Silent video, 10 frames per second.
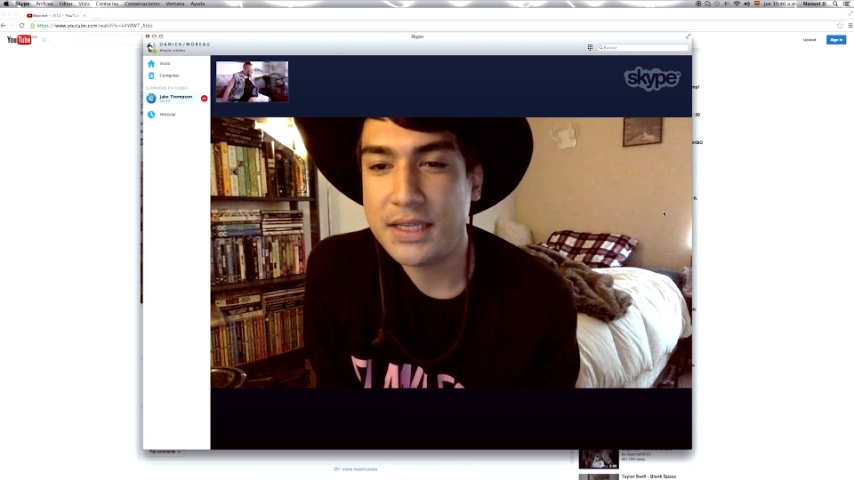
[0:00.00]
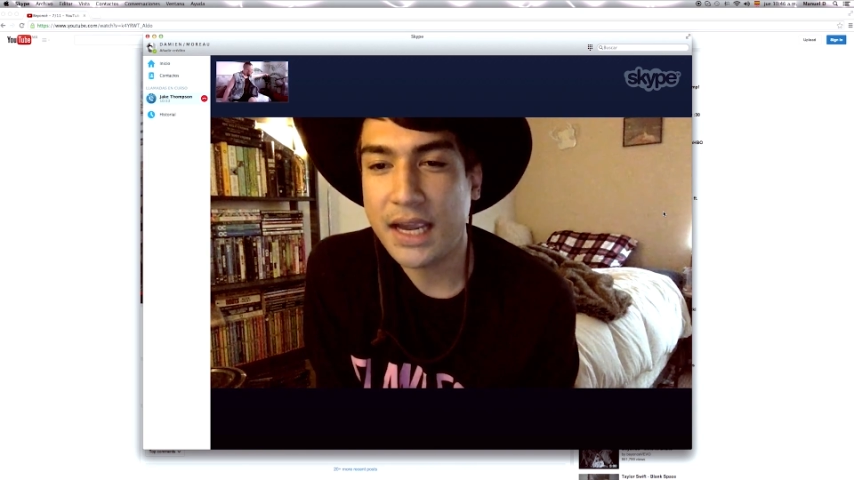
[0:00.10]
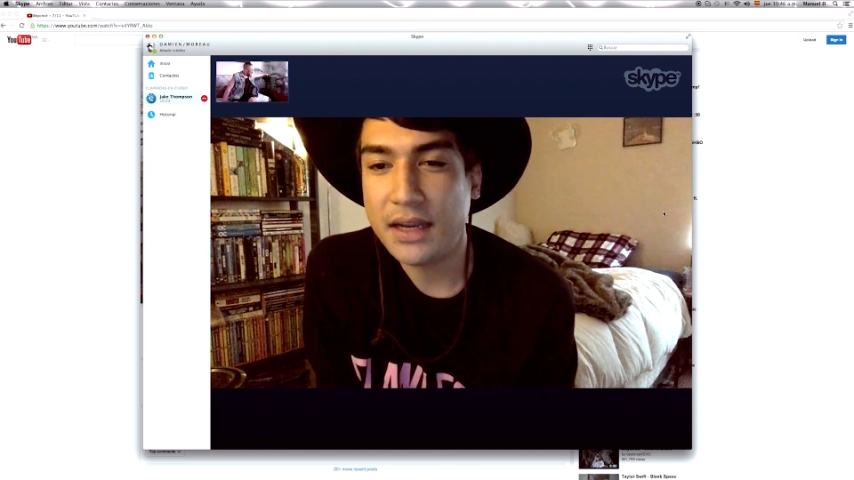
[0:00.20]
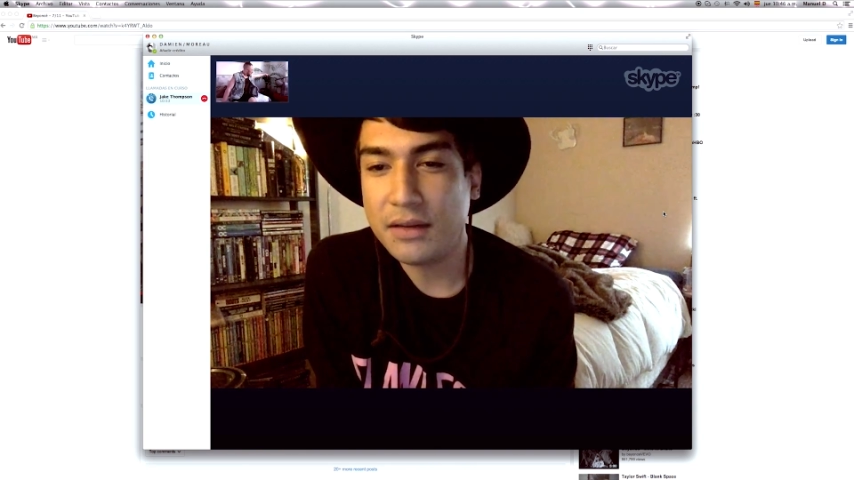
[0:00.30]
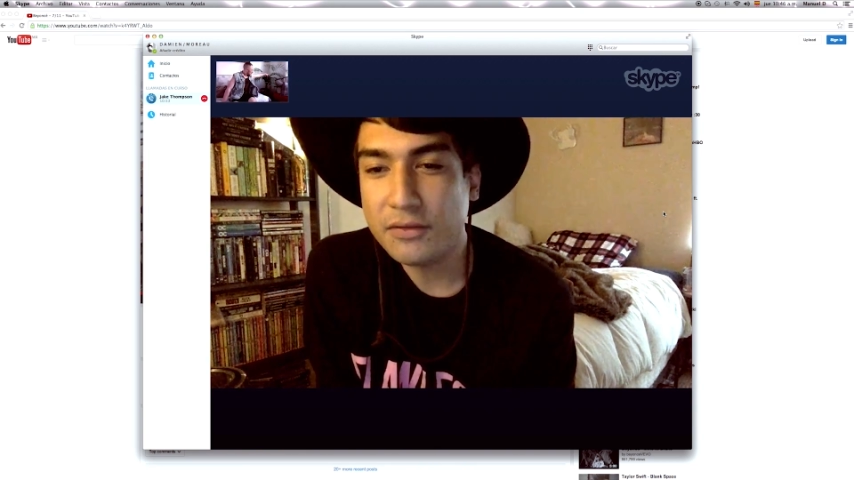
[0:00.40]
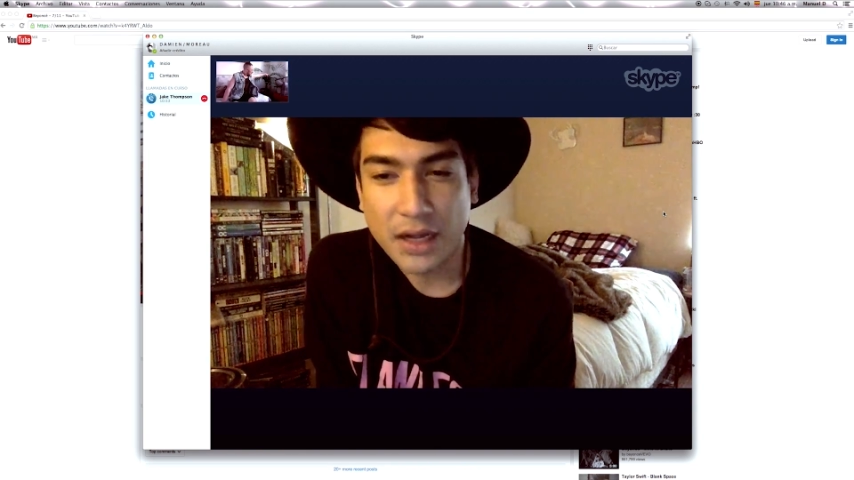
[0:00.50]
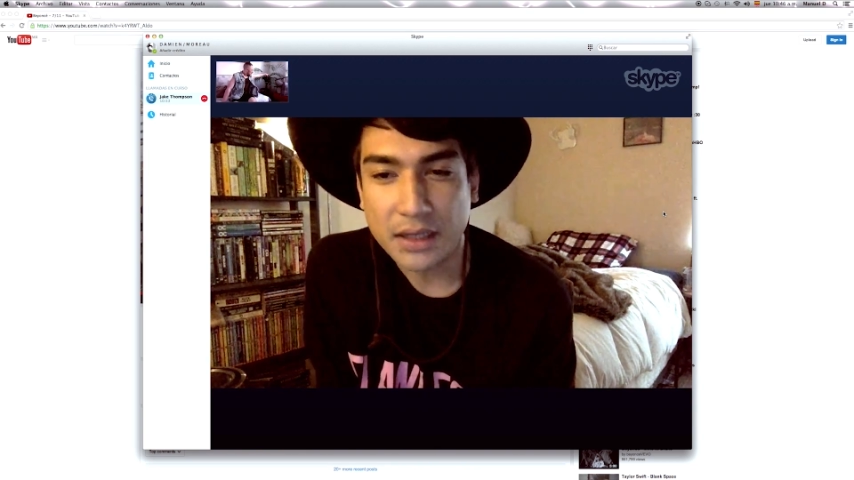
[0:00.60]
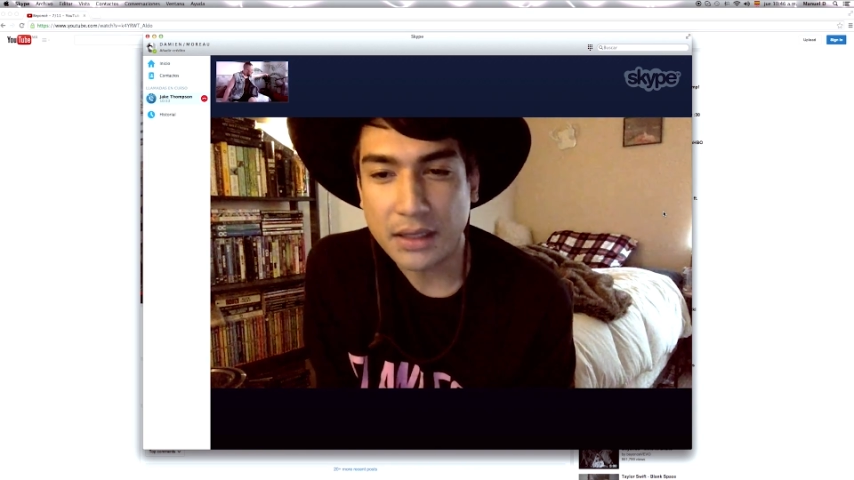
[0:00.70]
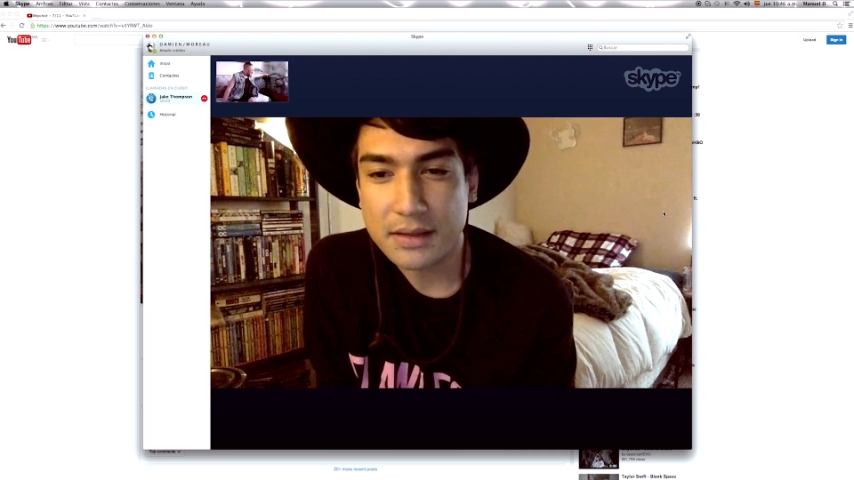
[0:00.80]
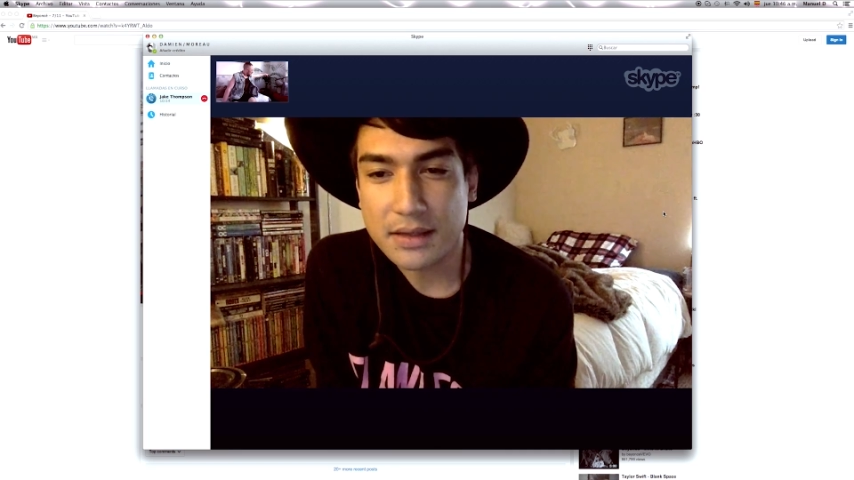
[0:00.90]
attaining
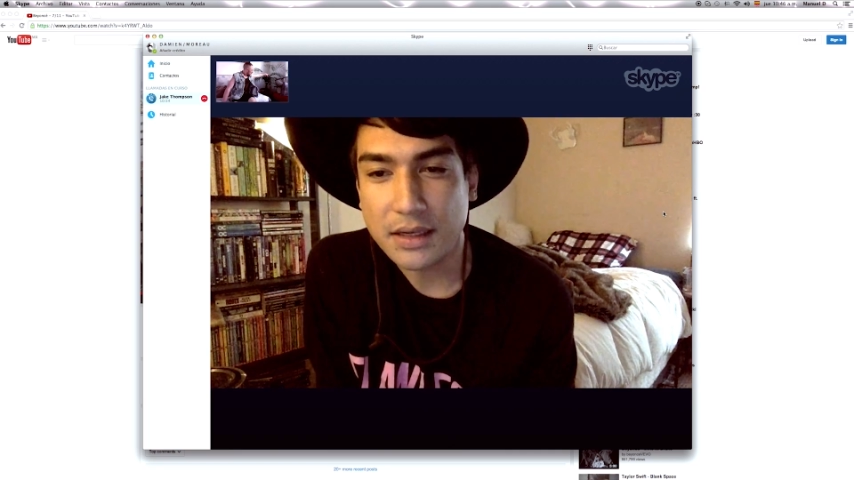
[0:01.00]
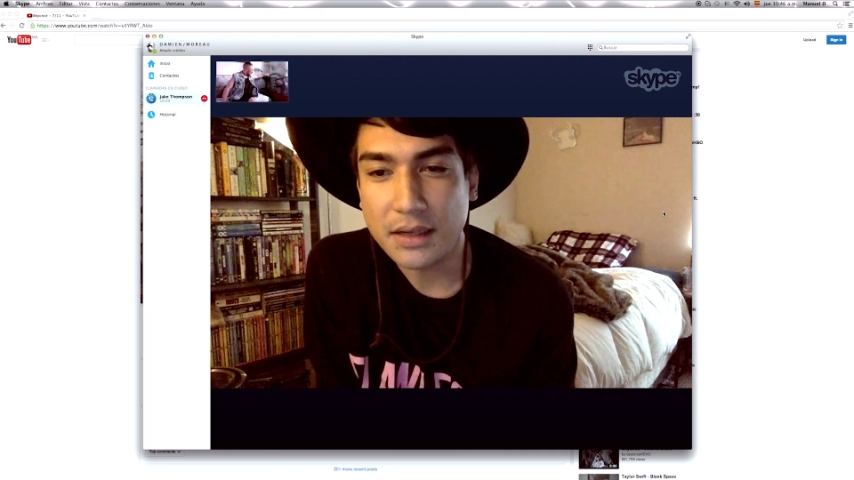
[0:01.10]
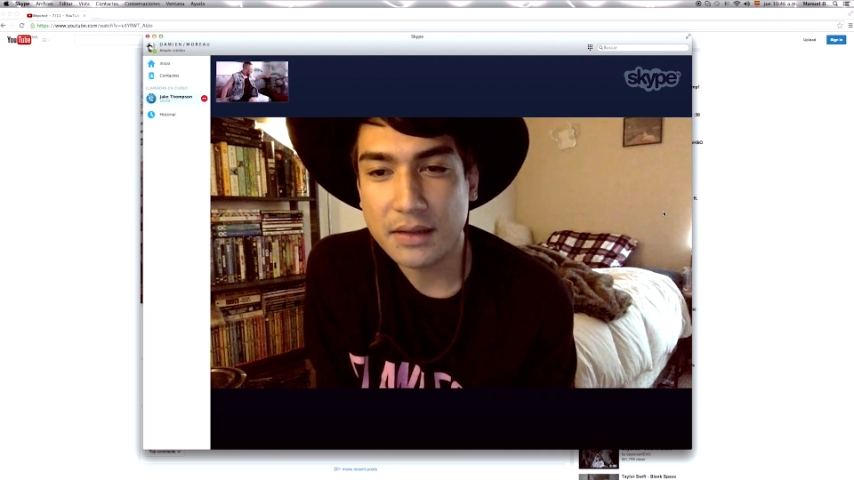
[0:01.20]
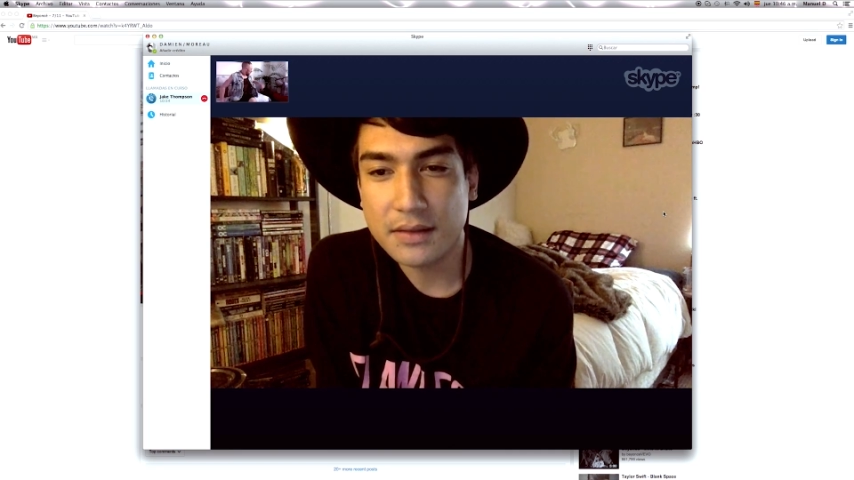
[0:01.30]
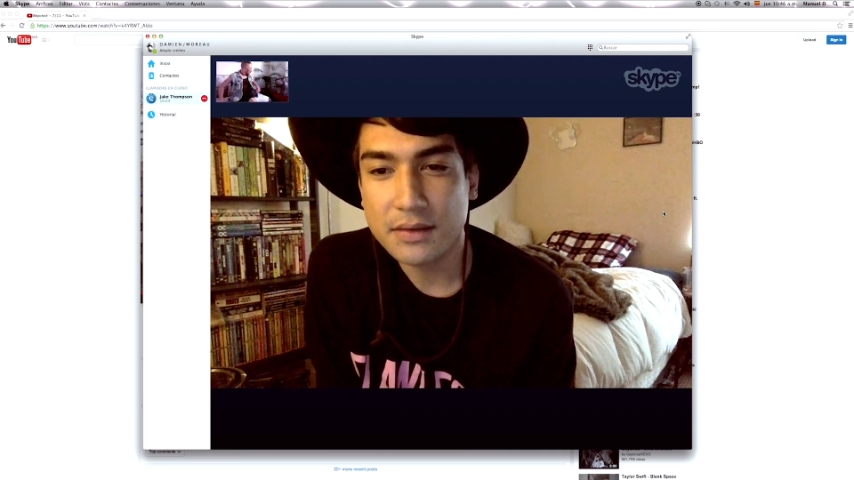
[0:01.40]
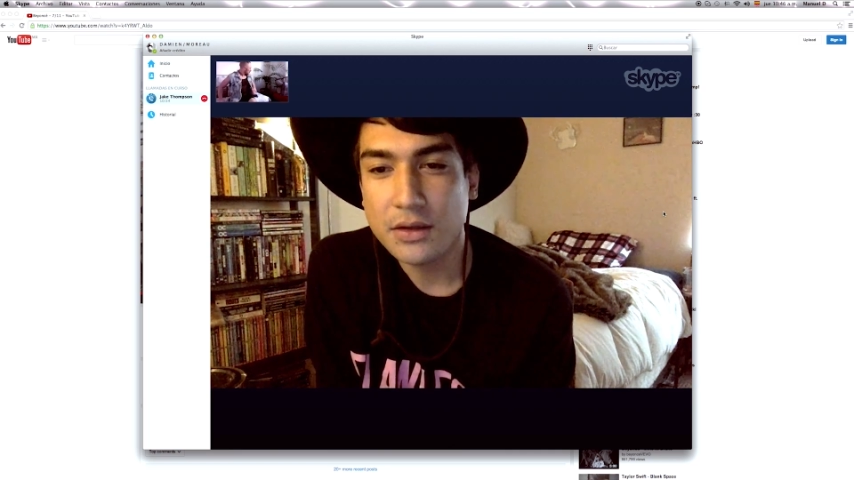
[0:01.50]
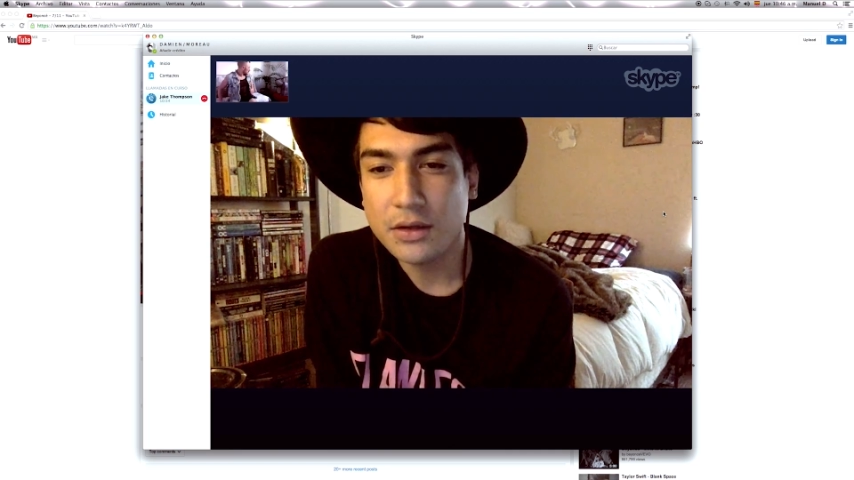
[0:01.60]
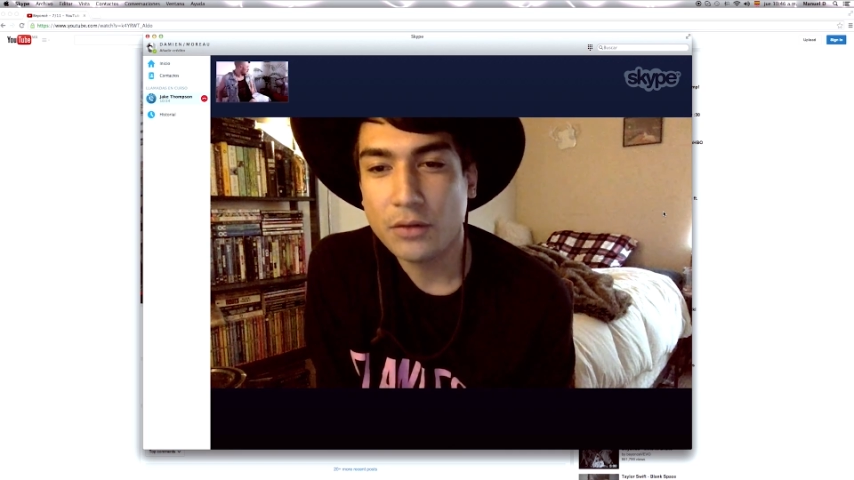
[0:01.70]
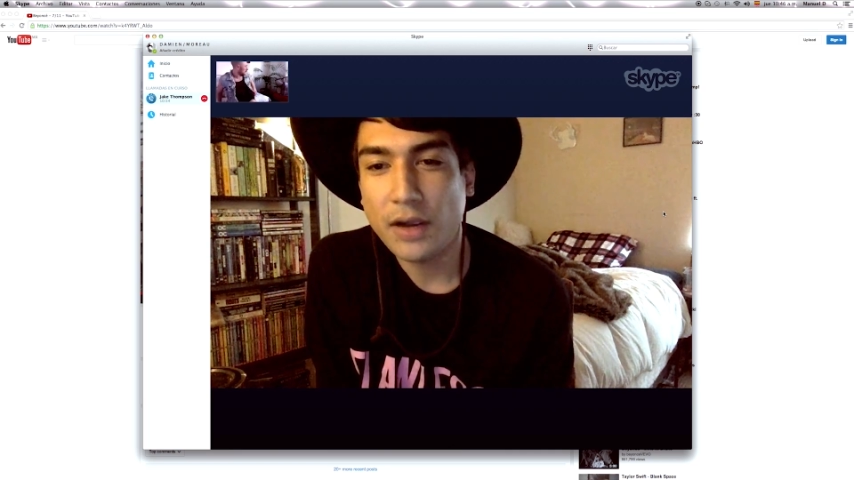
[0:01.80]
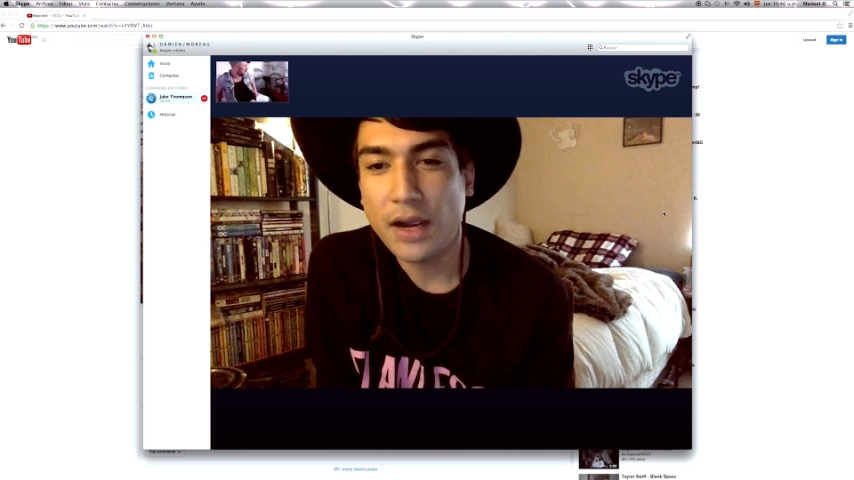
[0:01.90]
flawlessness,
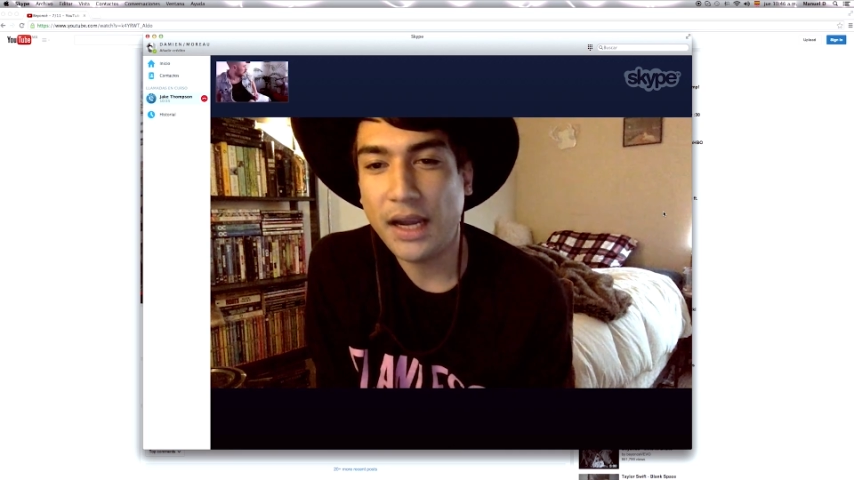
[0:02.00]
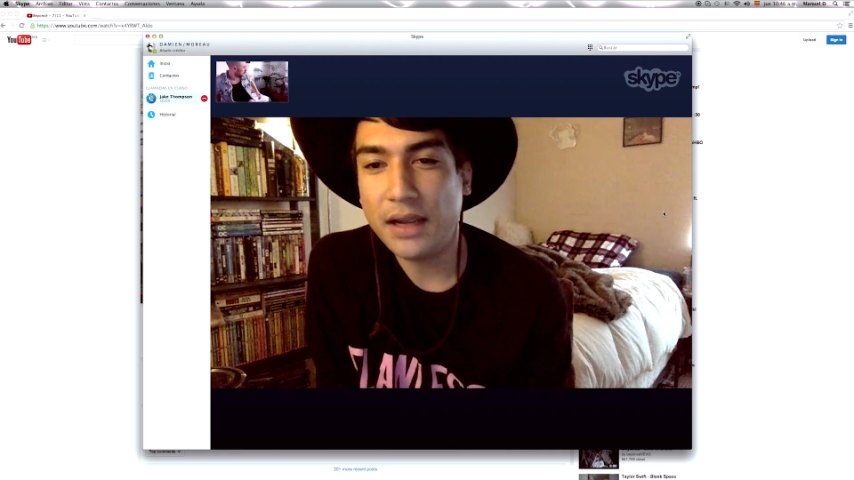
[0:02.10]
right?